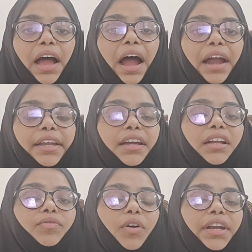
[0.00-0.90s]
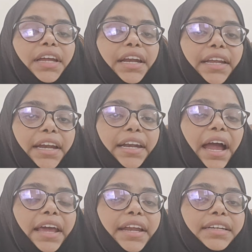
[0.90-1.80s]
Article 48A
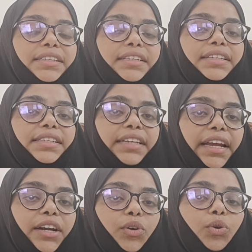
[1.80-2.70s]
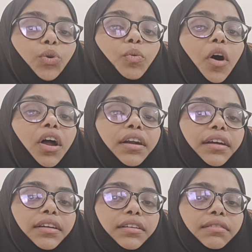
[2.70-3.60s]
directs the state to do
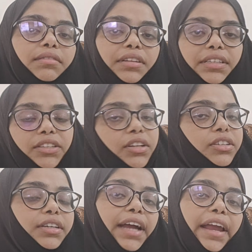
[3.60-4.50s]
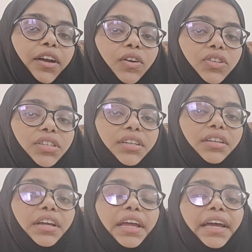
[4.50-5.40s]
what? This is also a direct question.